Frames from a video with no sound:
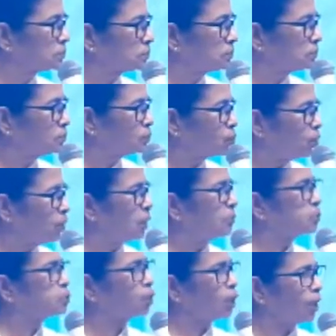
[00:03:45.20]
We give
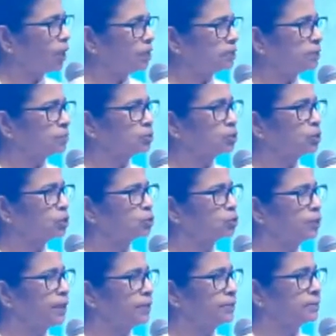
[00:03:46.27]
scholarship to the
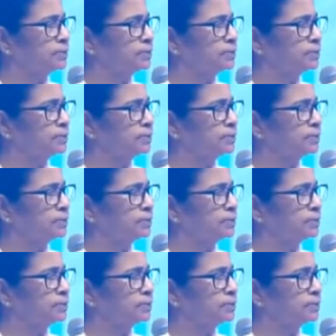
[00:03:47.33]
students.